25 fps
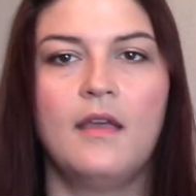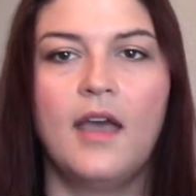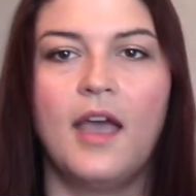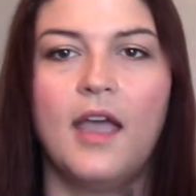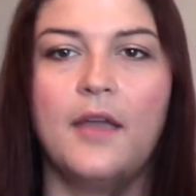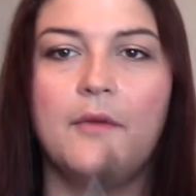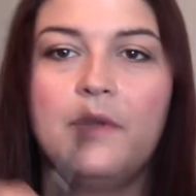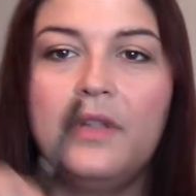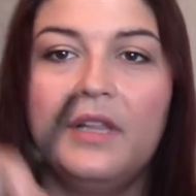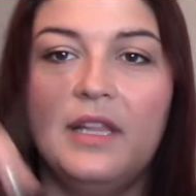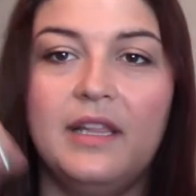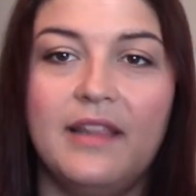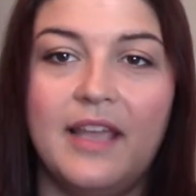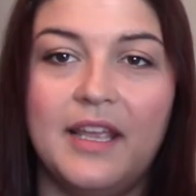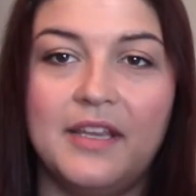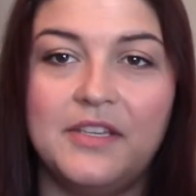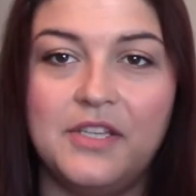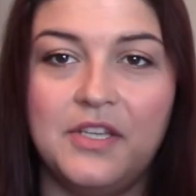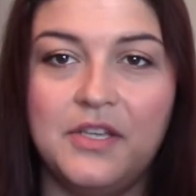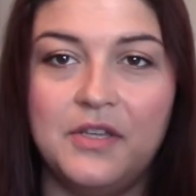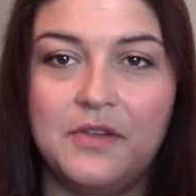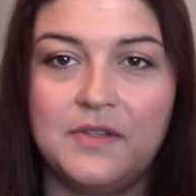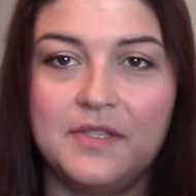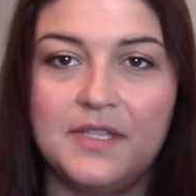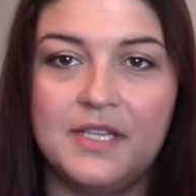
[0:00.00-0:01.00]
I really like
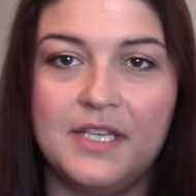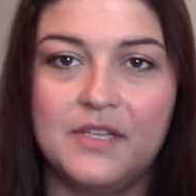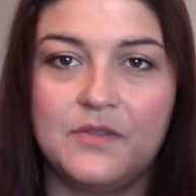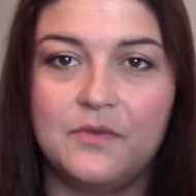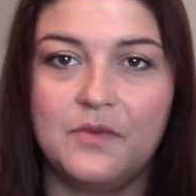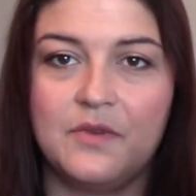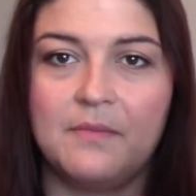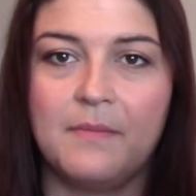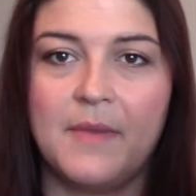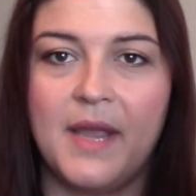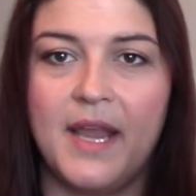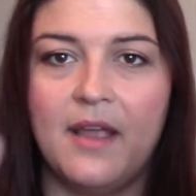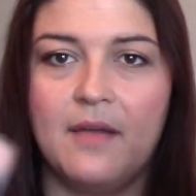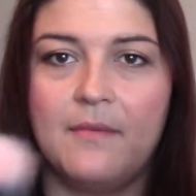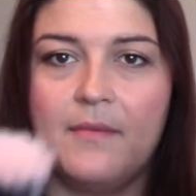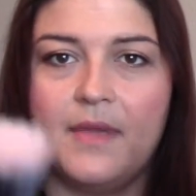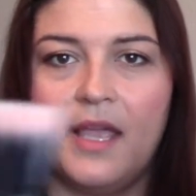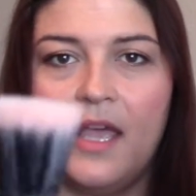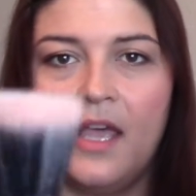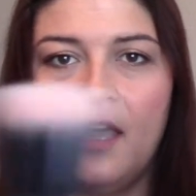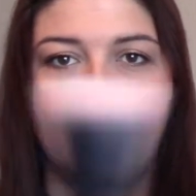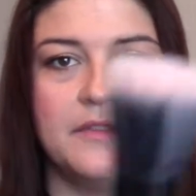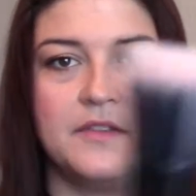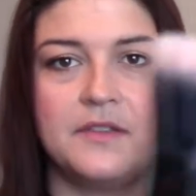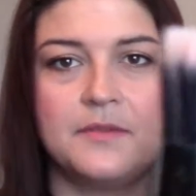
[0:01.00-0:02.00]
to use these with my
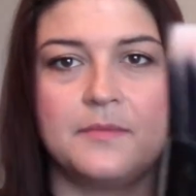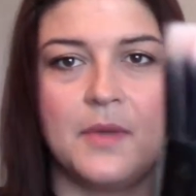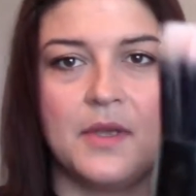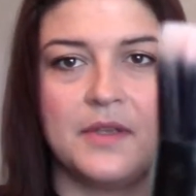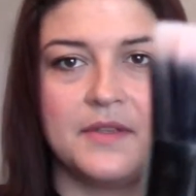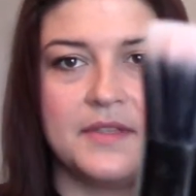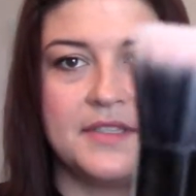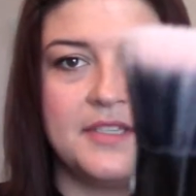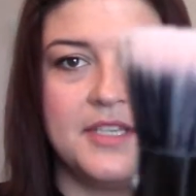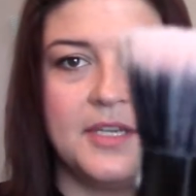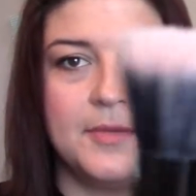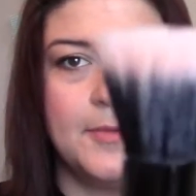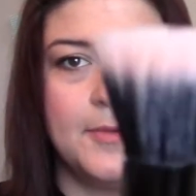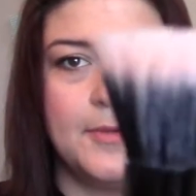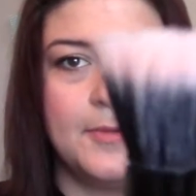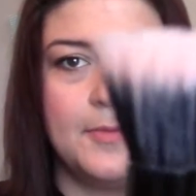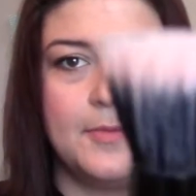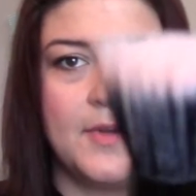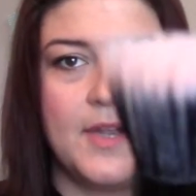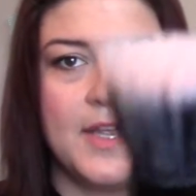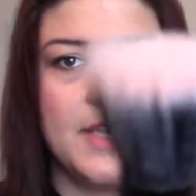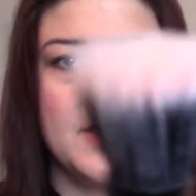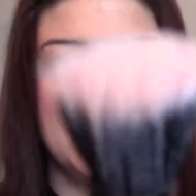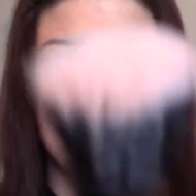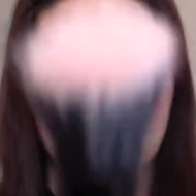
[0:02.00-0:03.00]
e.l.f. small stipple
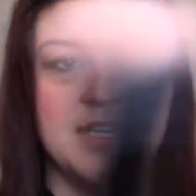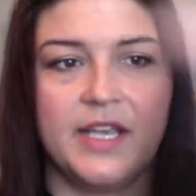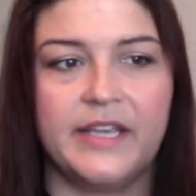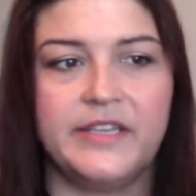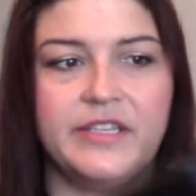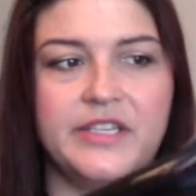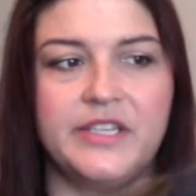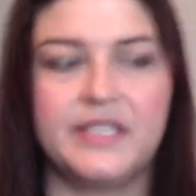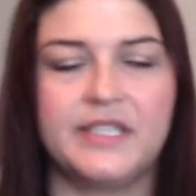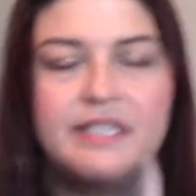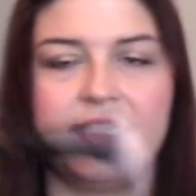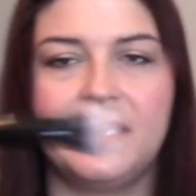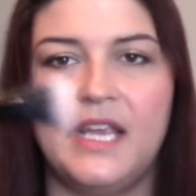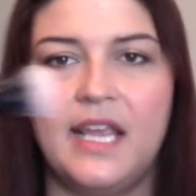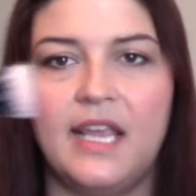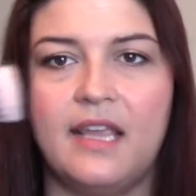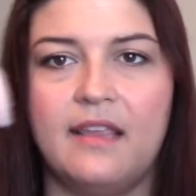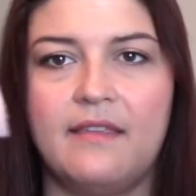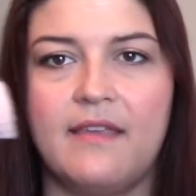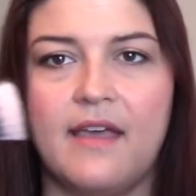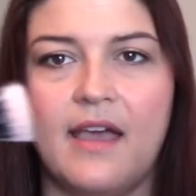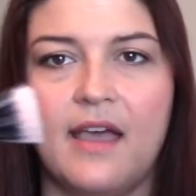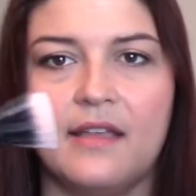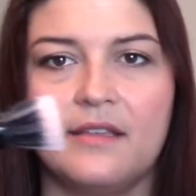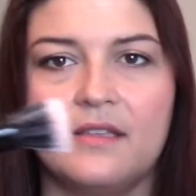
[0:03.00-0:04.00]
brush. I just take
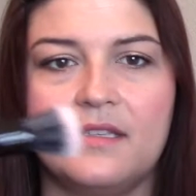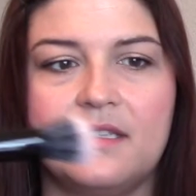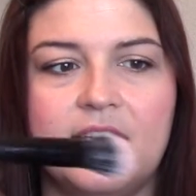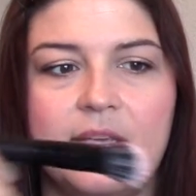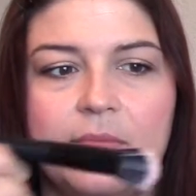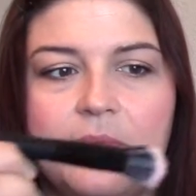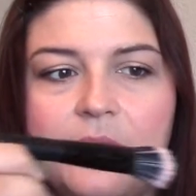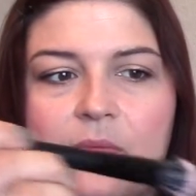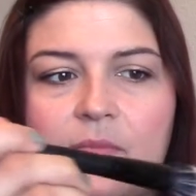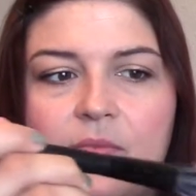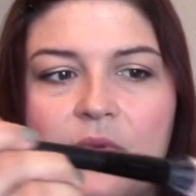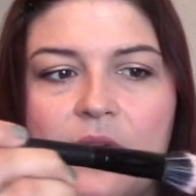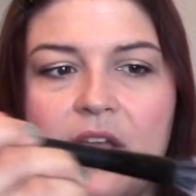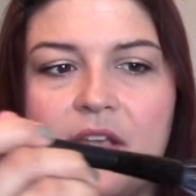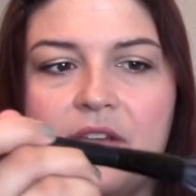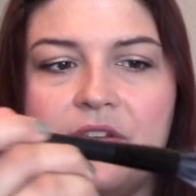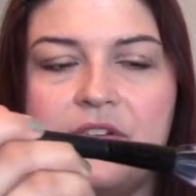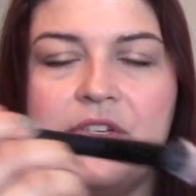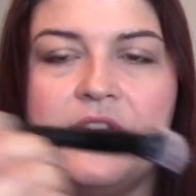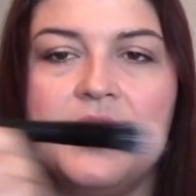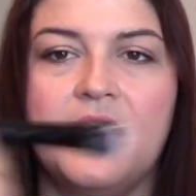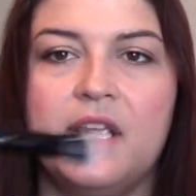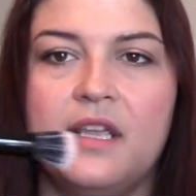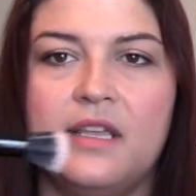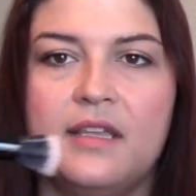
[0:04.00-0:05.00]
that stipple
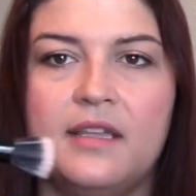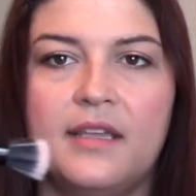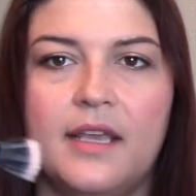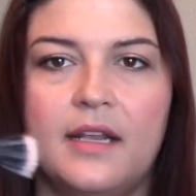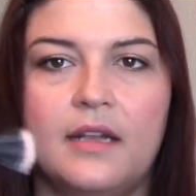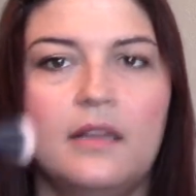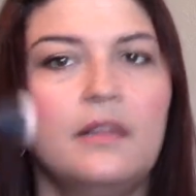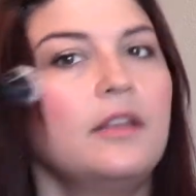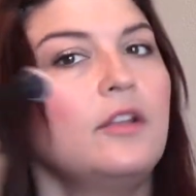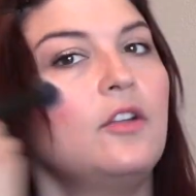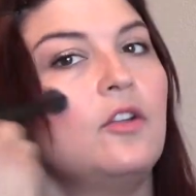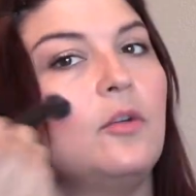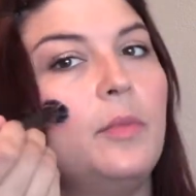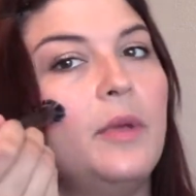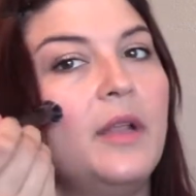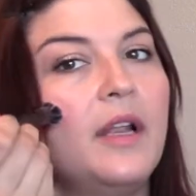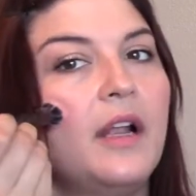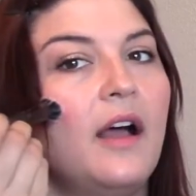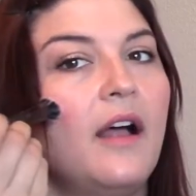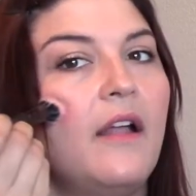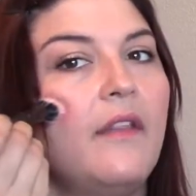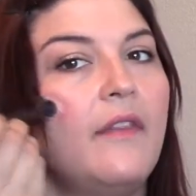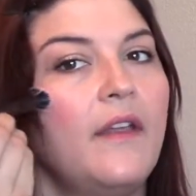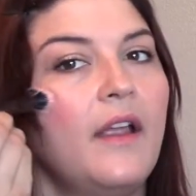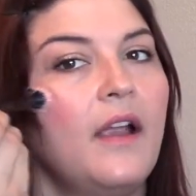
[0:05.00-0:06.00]
brush, get a little bit
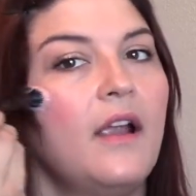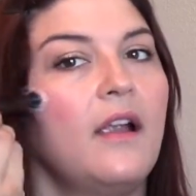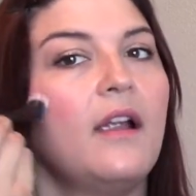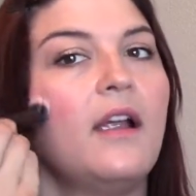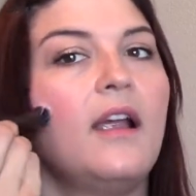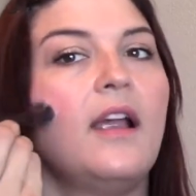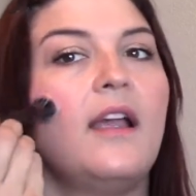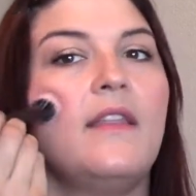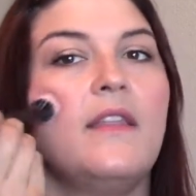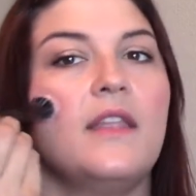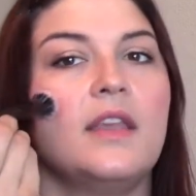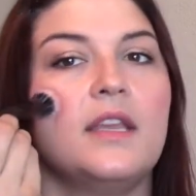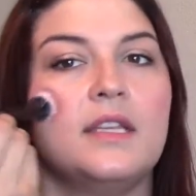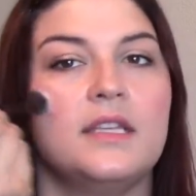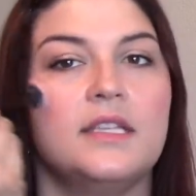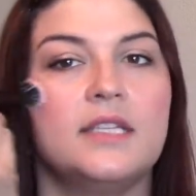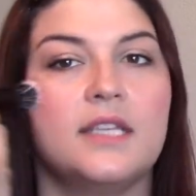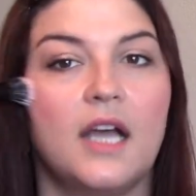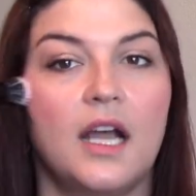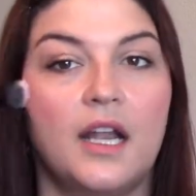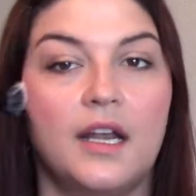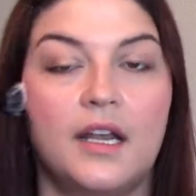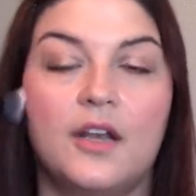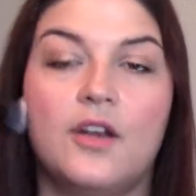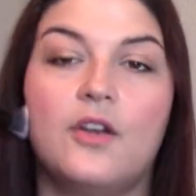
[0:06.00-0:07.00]
on there, and then
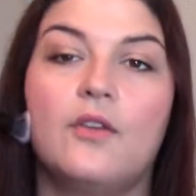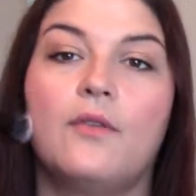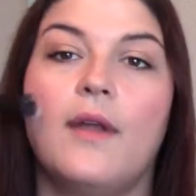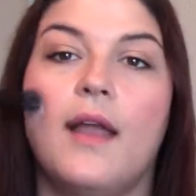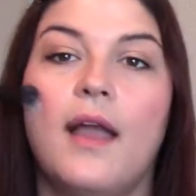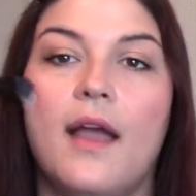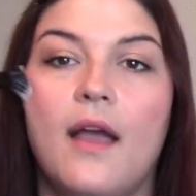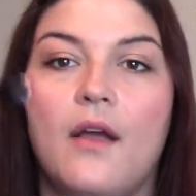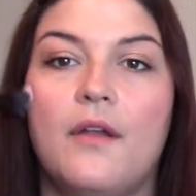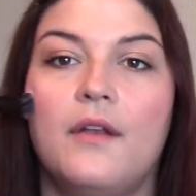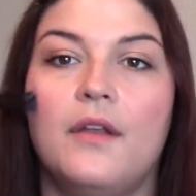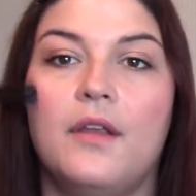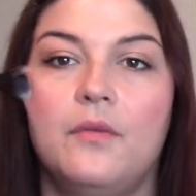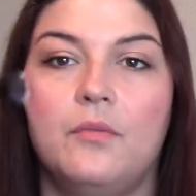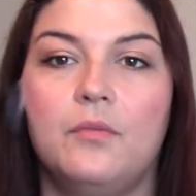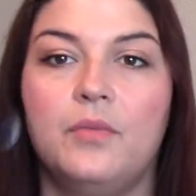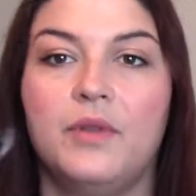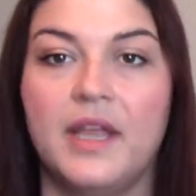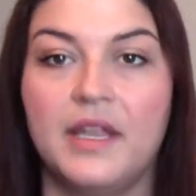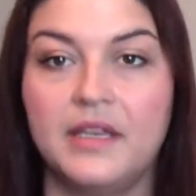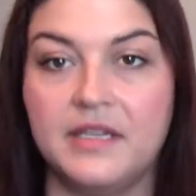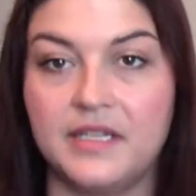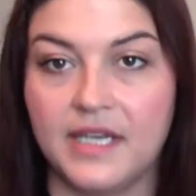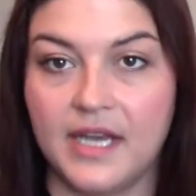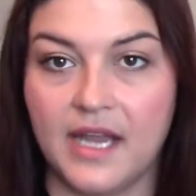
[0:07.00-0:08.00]
dot it around and
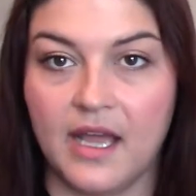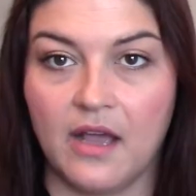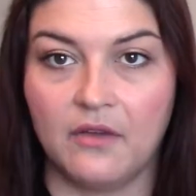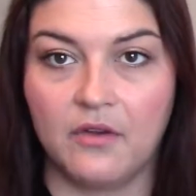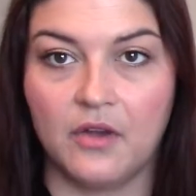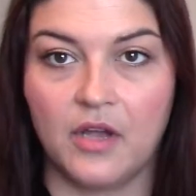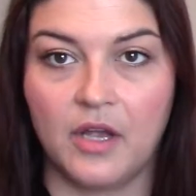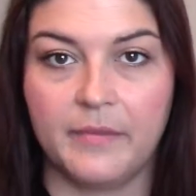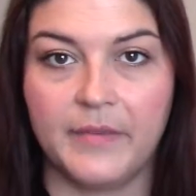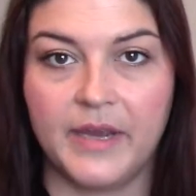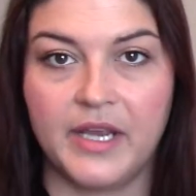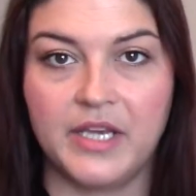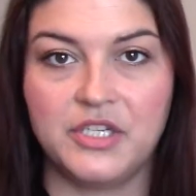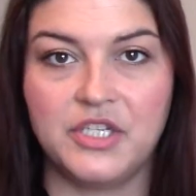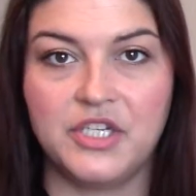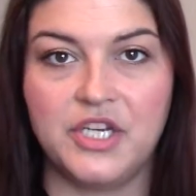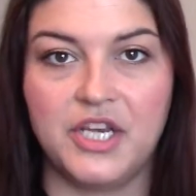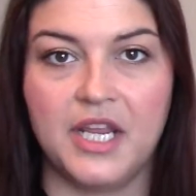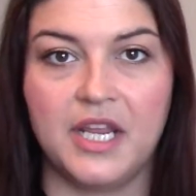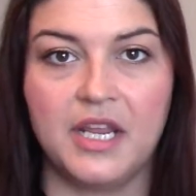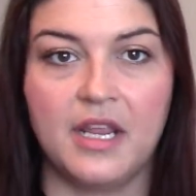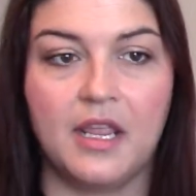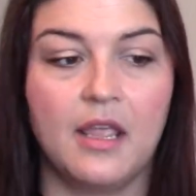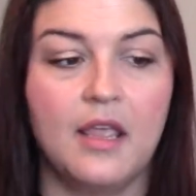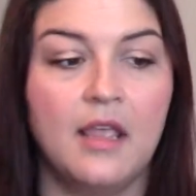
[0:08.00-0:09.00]
blend it out on my
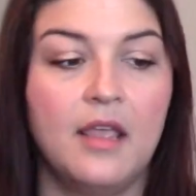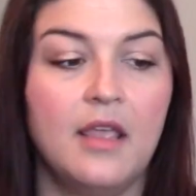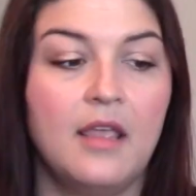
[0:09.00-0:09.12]
cheek.